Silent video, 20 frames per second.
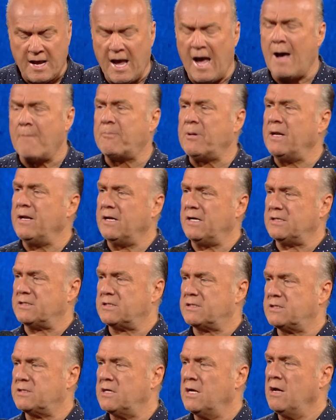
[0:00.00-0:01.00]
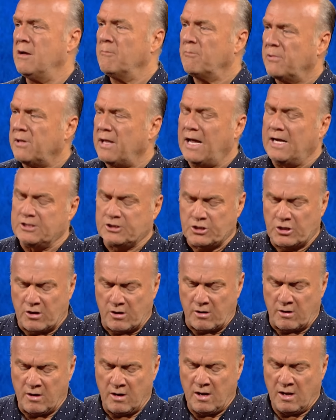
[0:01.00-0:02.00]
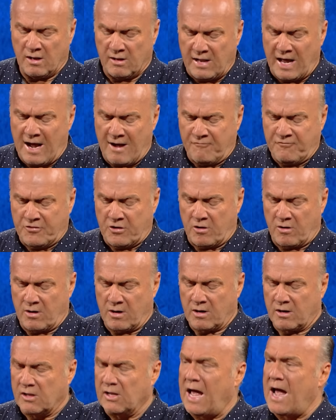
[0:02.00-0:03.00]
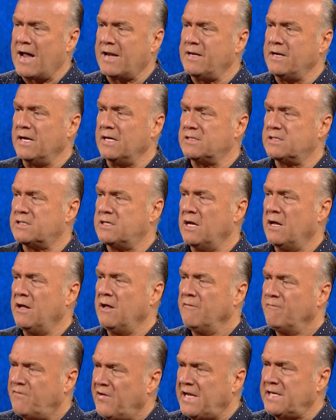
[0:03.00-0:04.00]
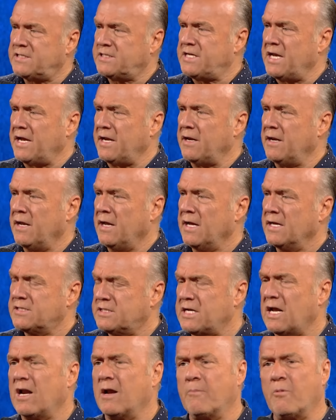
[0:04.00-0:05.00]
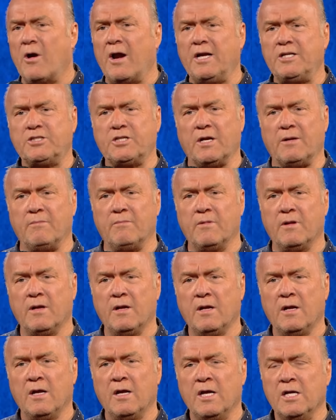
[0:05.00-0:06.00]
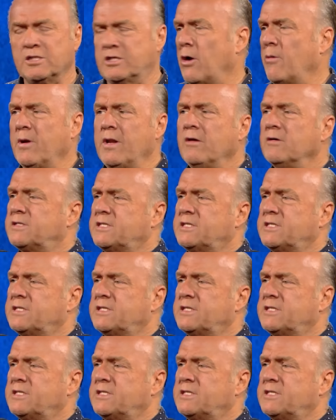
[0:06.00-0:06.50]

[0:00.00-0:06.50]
happiness, pleasure, laughter, gladness, feasting, and celebration. So when you